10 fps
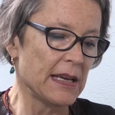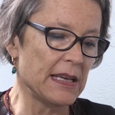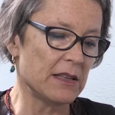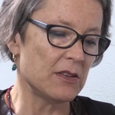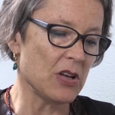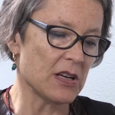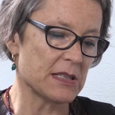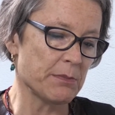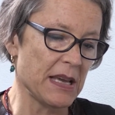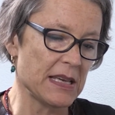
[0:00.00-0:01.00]
It
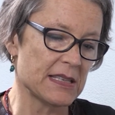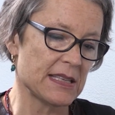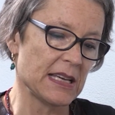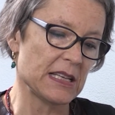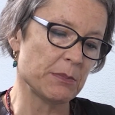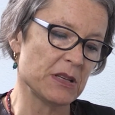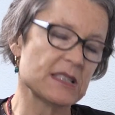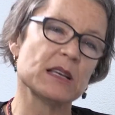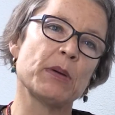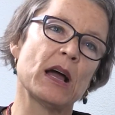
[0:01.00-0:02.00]
does make
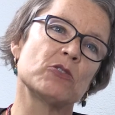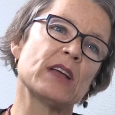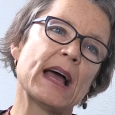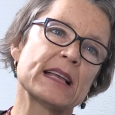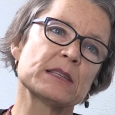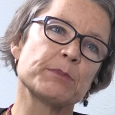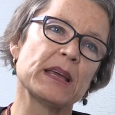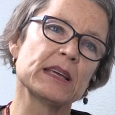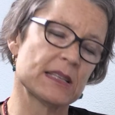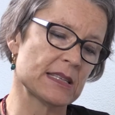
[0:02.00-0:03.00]
statements about the
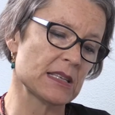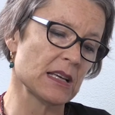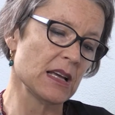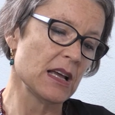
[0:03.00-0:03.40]
aspects